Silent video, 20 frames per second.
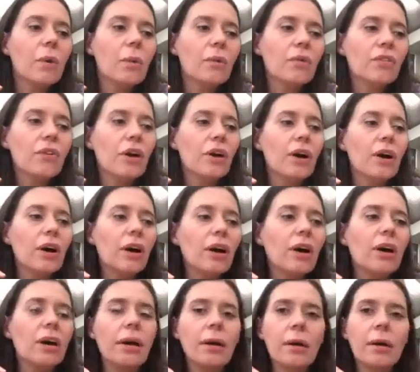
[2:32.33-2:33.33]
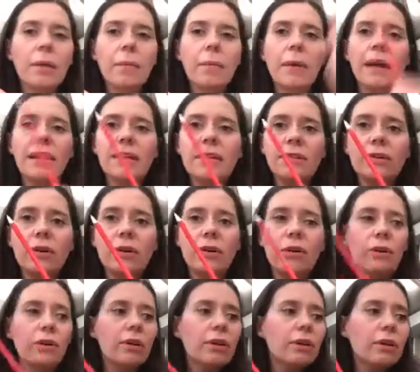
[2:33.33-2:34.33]
We've got
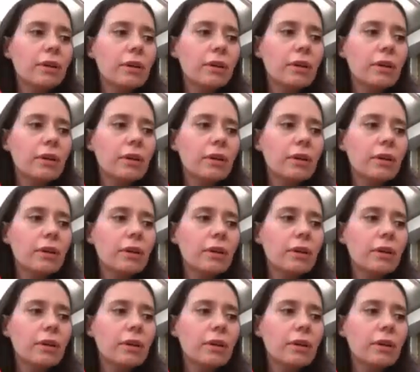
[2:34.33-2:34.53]
pencil,